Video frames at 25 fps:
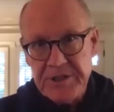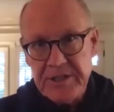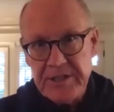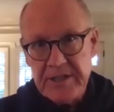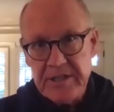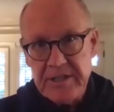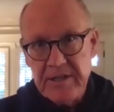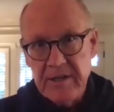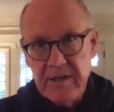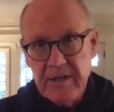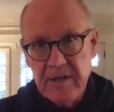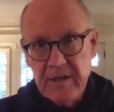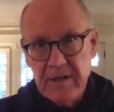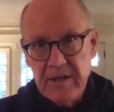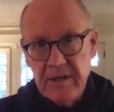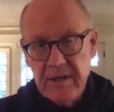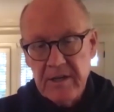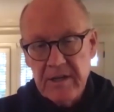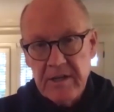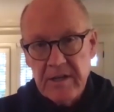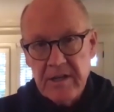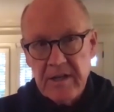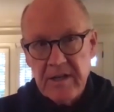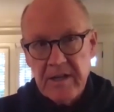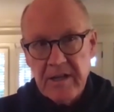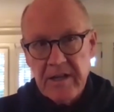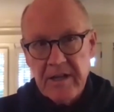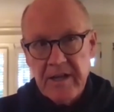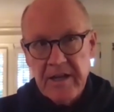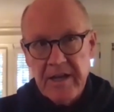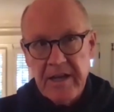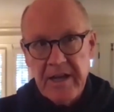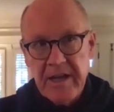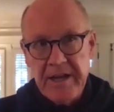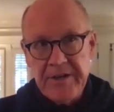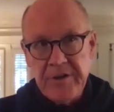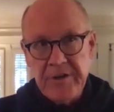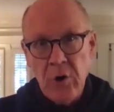And
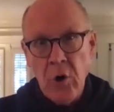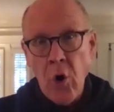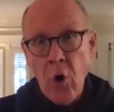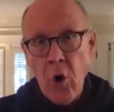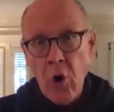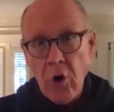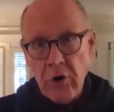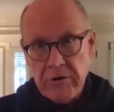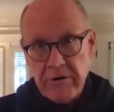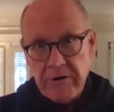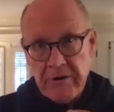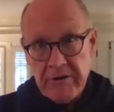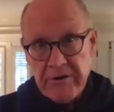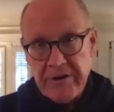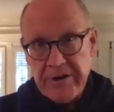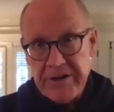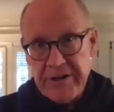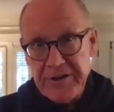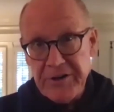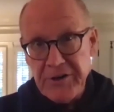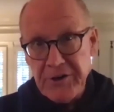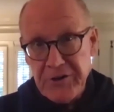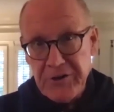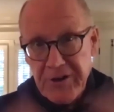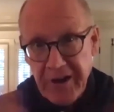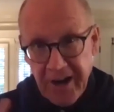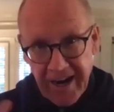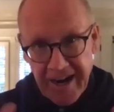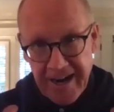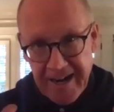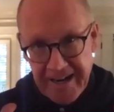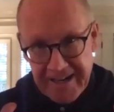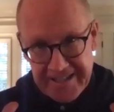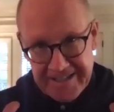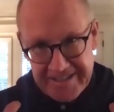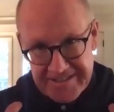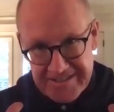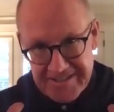and horror in her
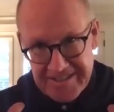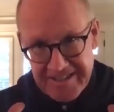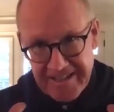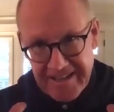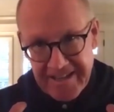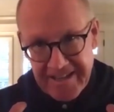eyes. You